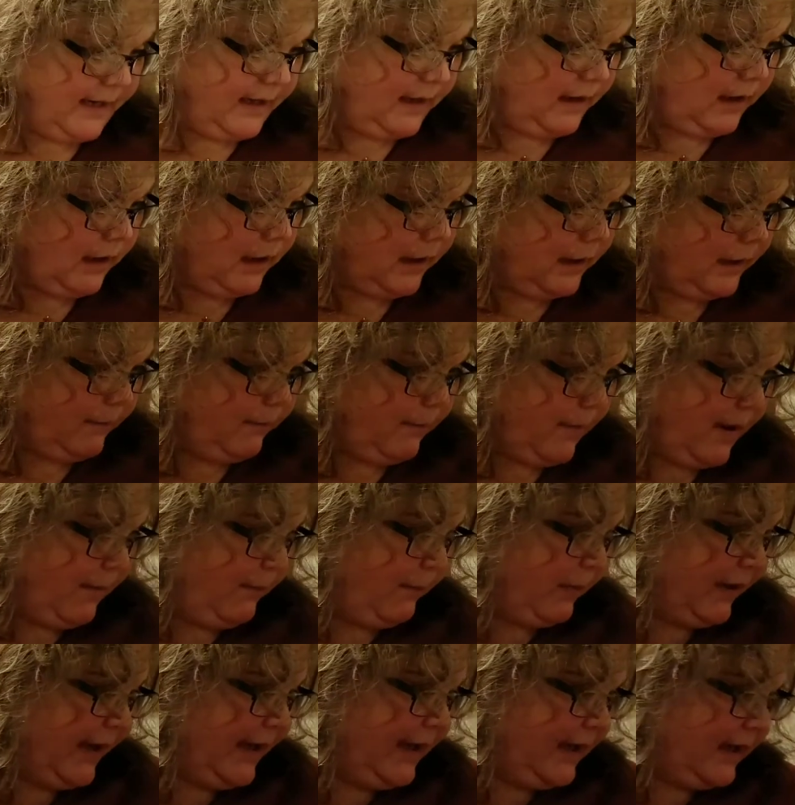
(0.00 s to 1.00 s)
knit on
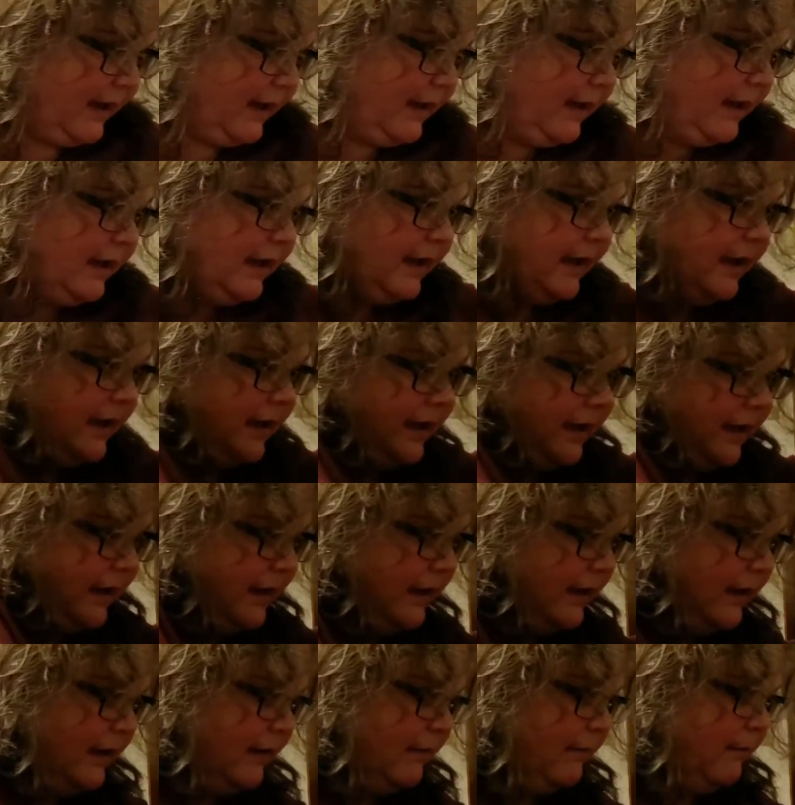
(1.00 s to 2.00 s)
my blanket
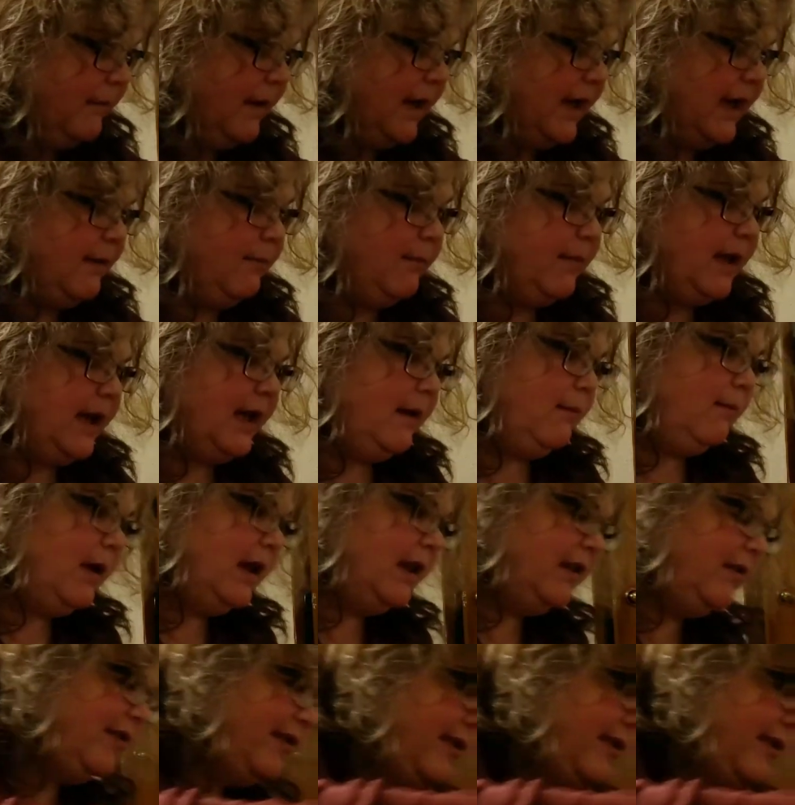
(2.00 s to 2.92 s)
in many